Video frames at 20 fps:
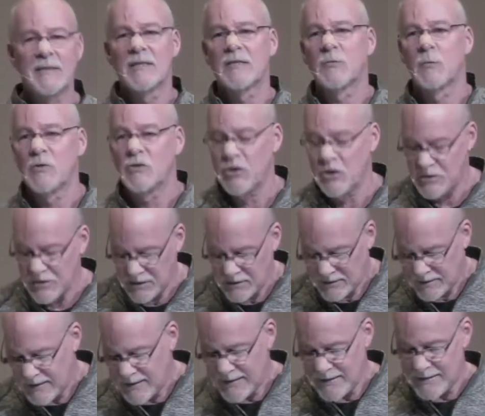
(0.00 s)
which
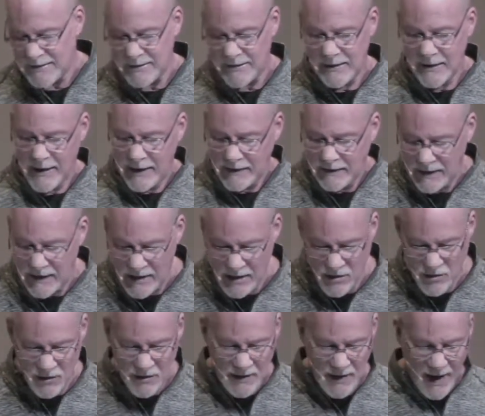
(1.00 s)
exists in the
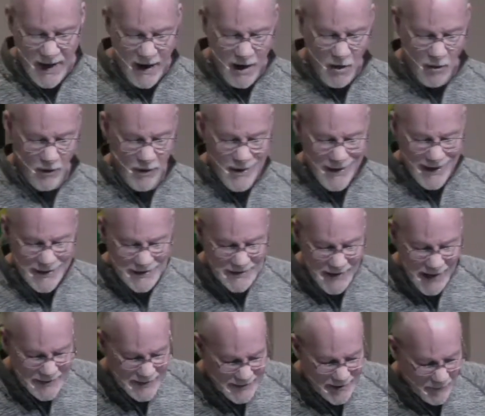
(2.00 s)
here and now. It's
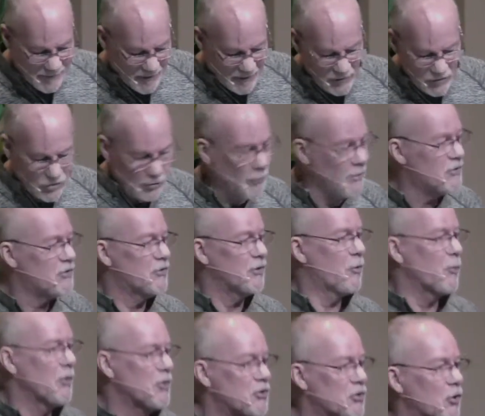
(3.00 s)
not something into which the
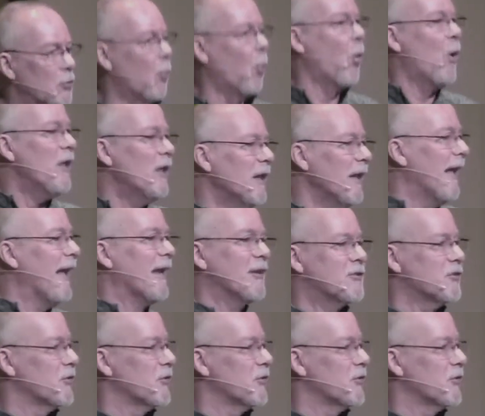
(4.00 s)
Christian will enter